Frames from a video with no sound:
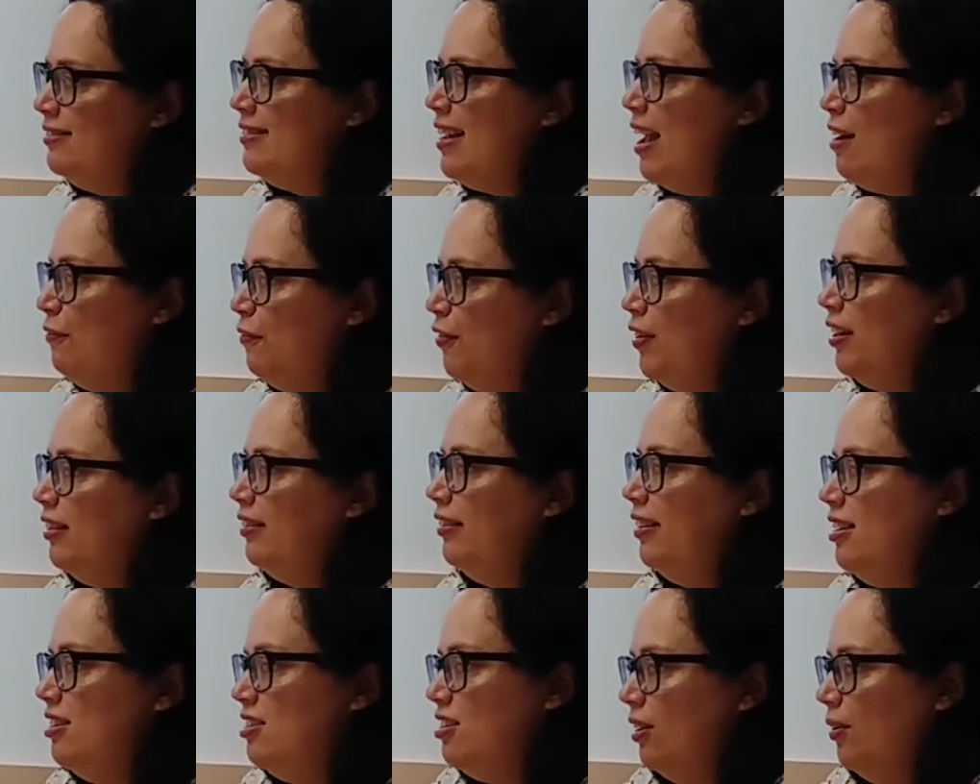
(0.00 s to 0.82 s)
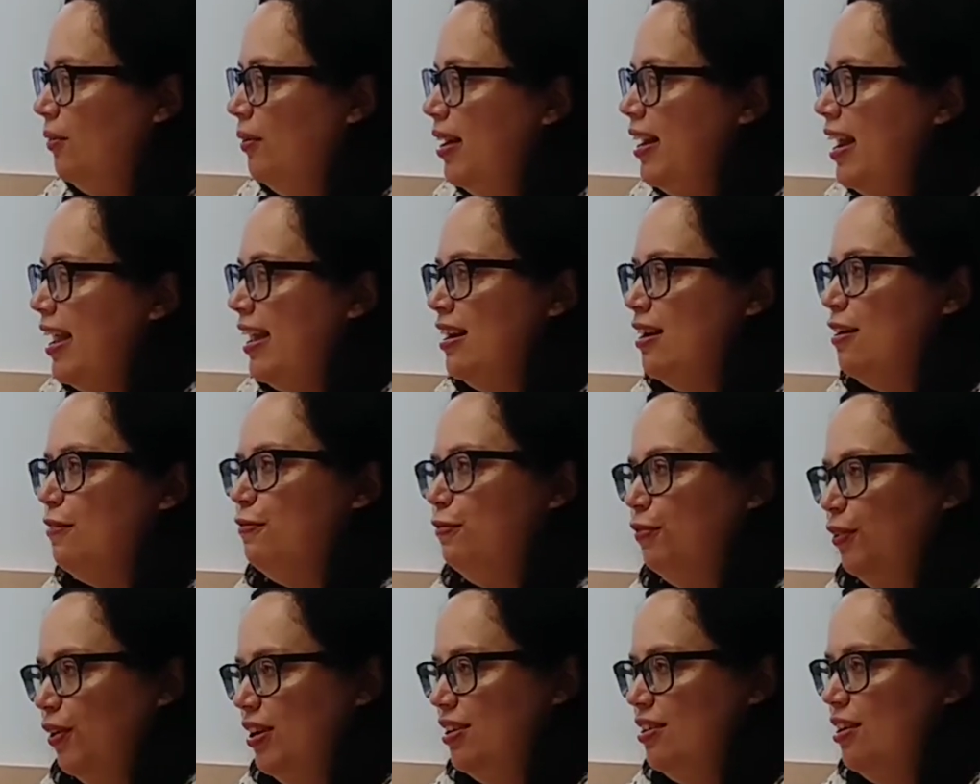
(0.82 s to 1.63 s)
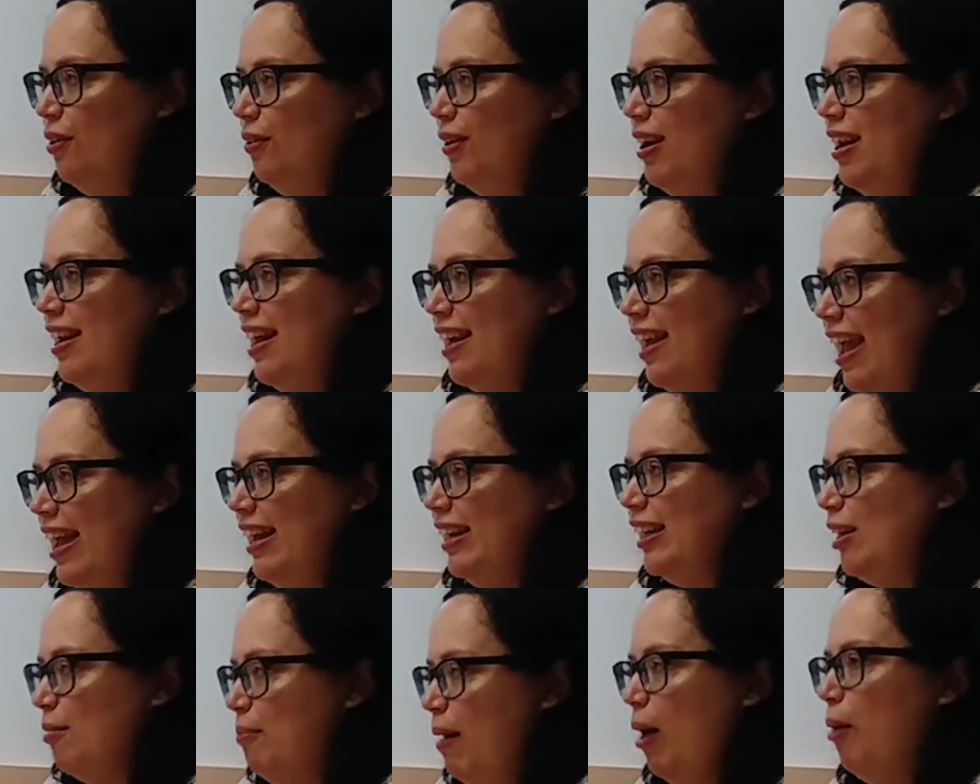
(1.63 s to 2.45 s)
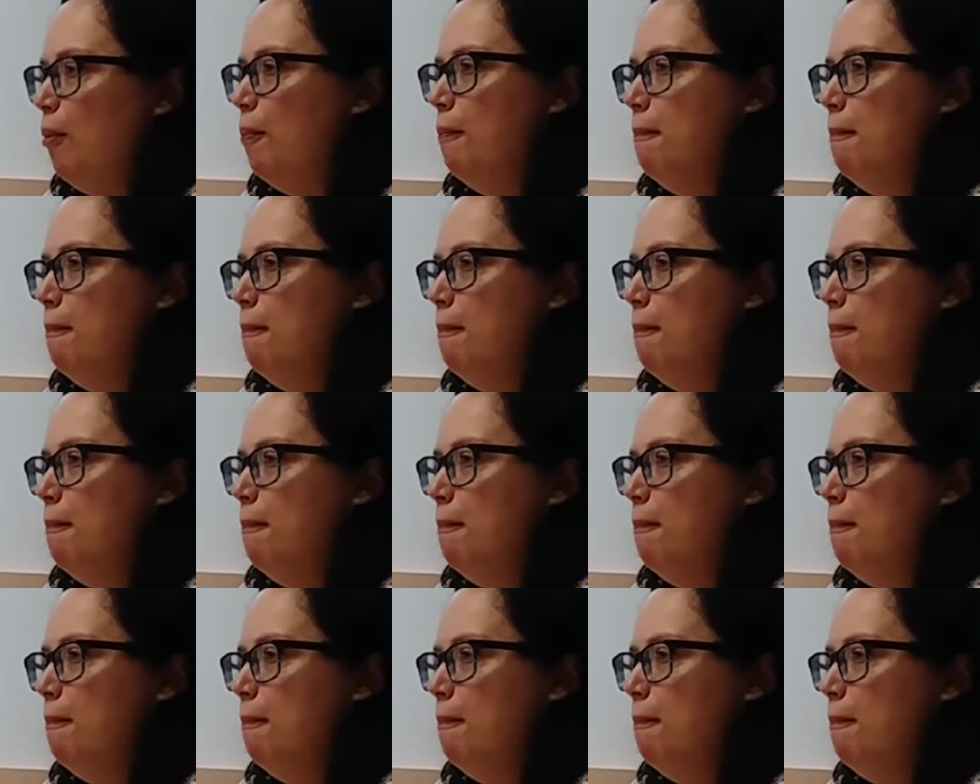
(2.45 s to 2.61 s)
definitely do it in a footnote in a case about